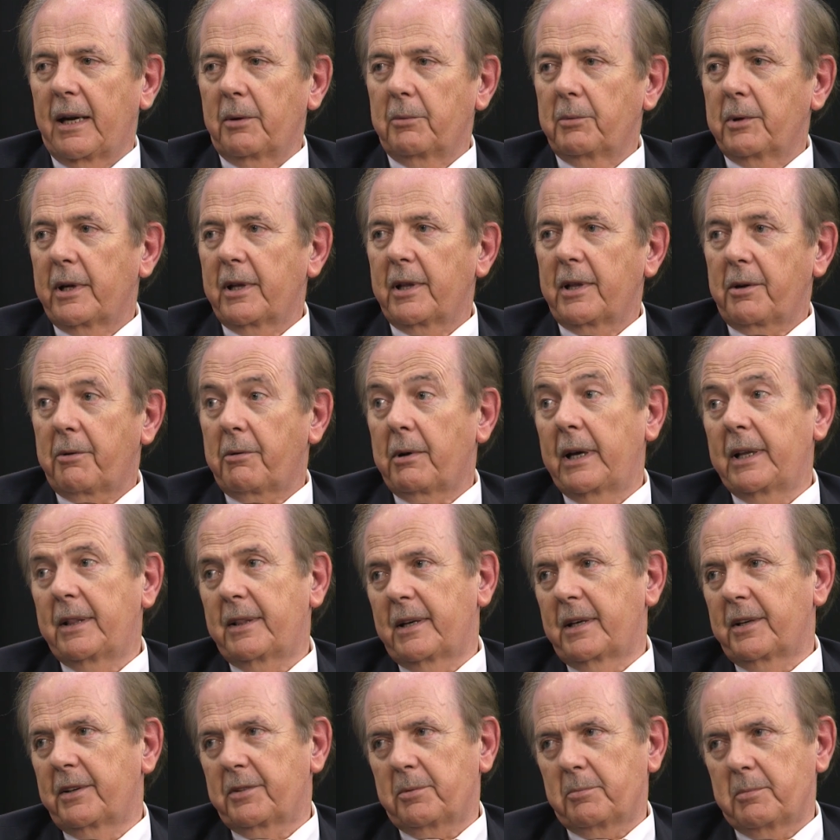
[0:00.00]
And one of the great
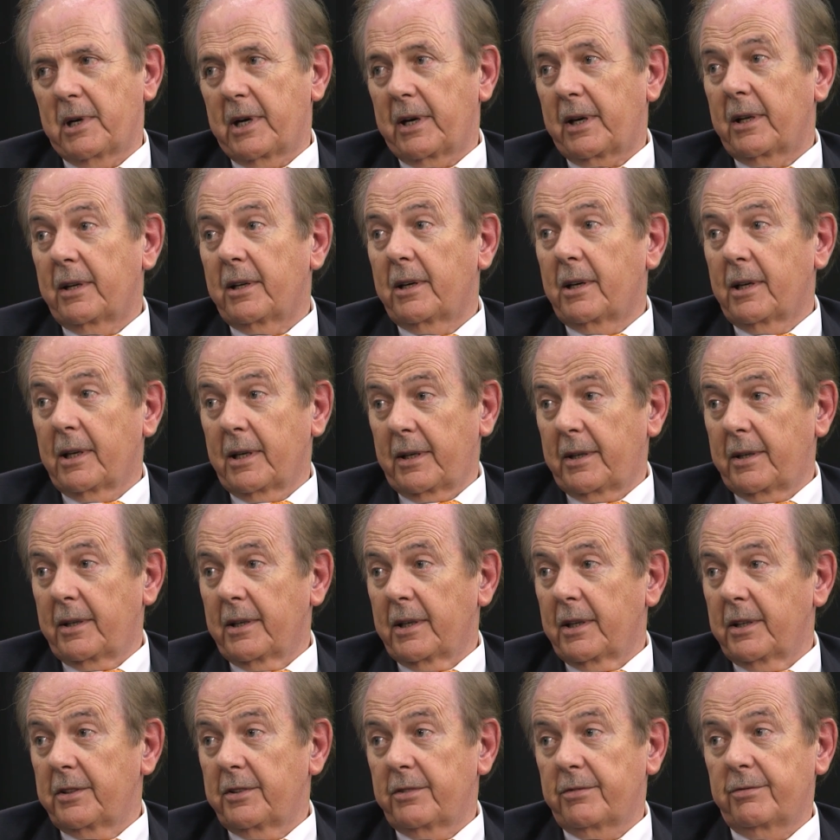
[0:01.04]
things American Heart
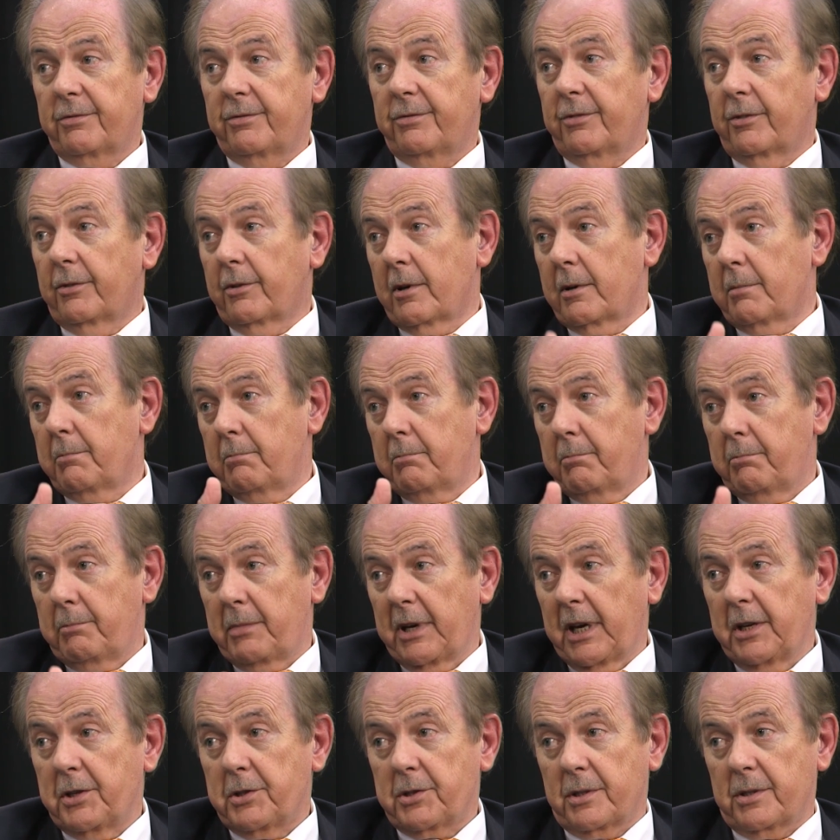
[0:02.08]
does for
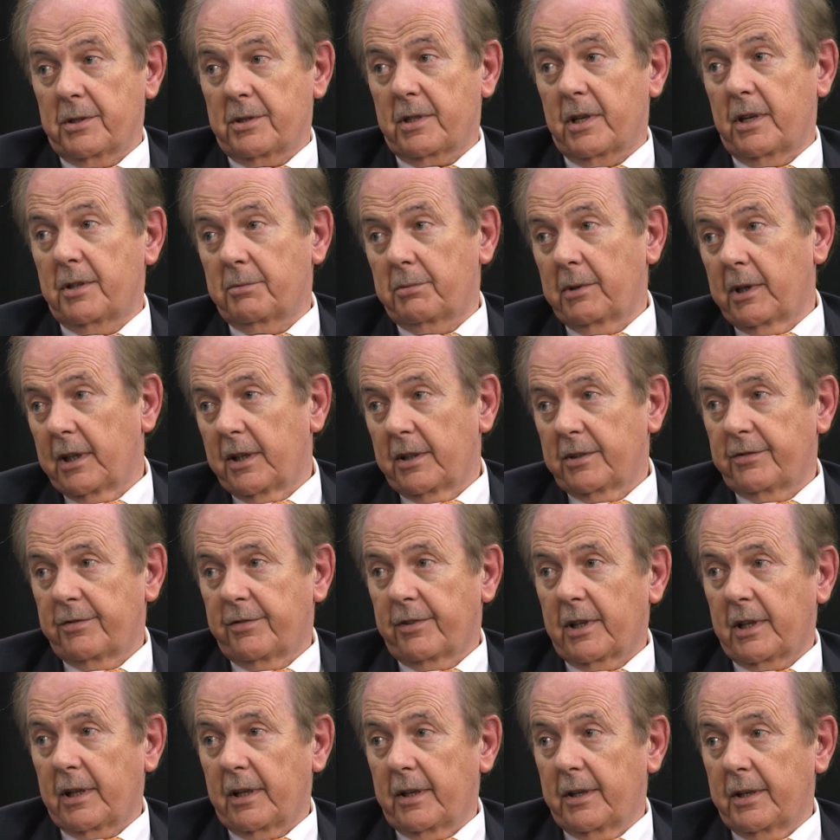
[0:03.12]
patients as well as
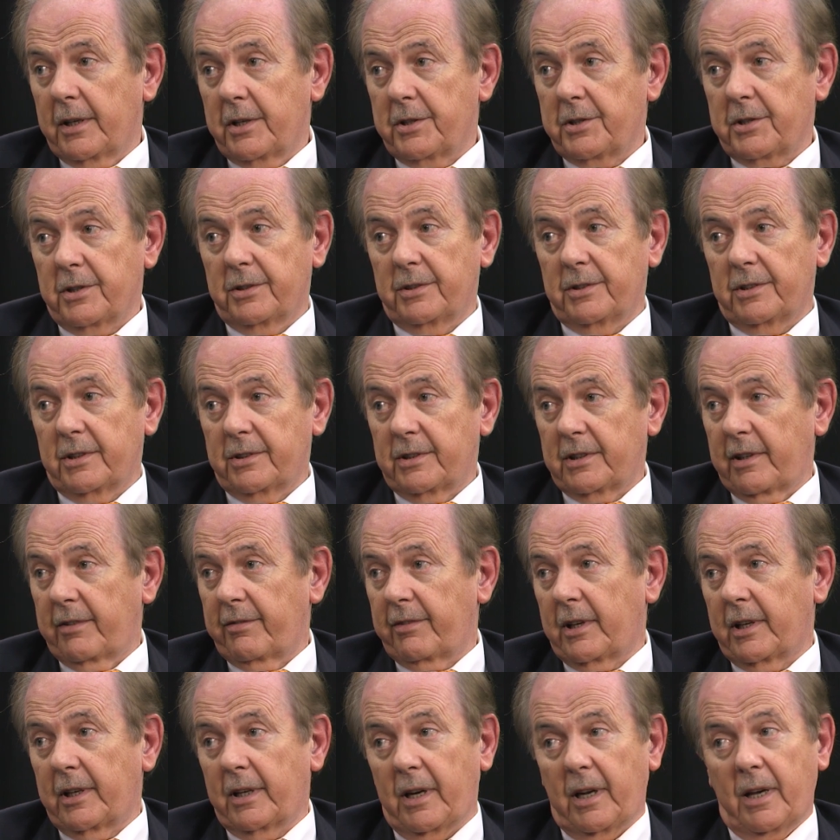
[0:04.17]
for clinicians is they've
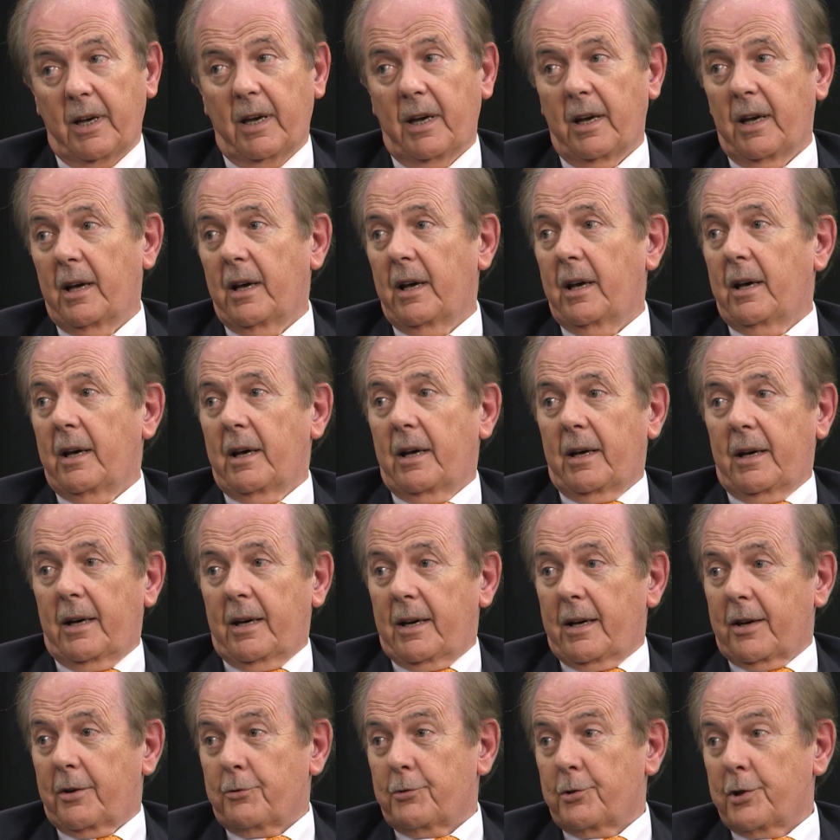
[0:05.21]
got
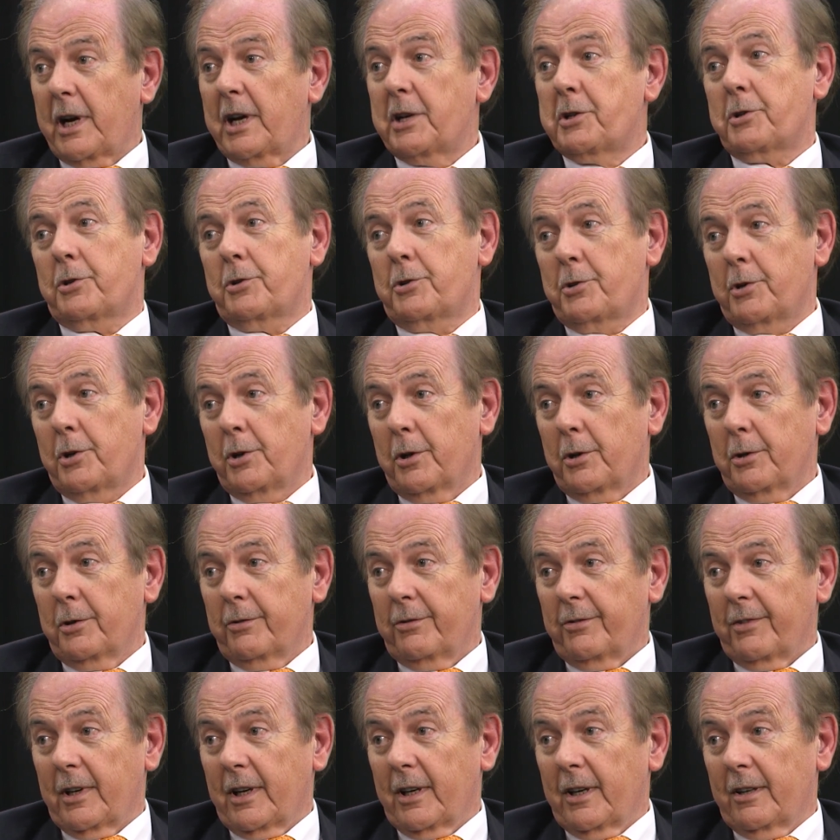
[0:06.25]
a treasure
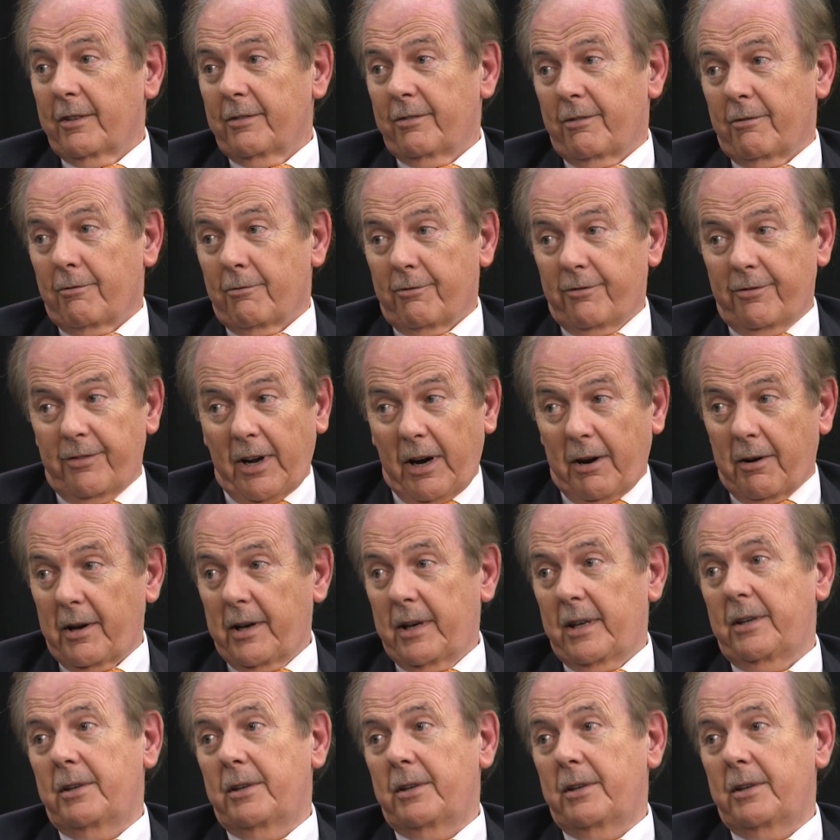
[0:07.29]
trove of very